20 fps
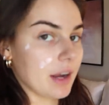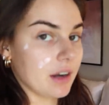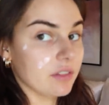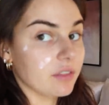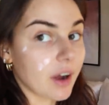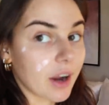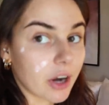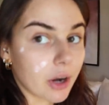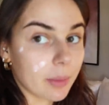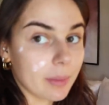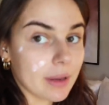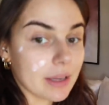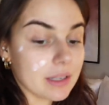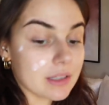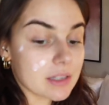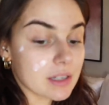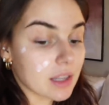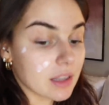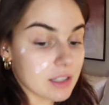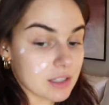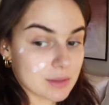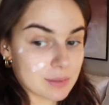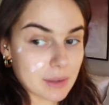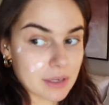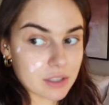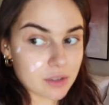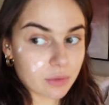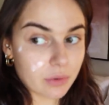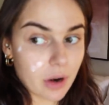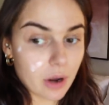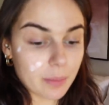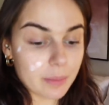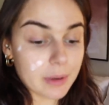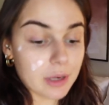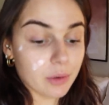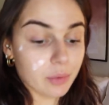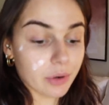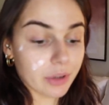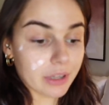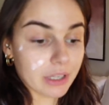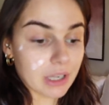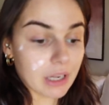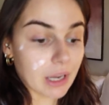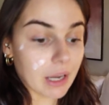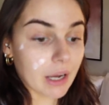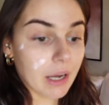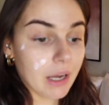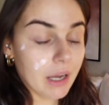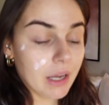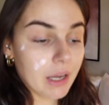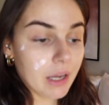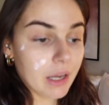environment, the space around me really,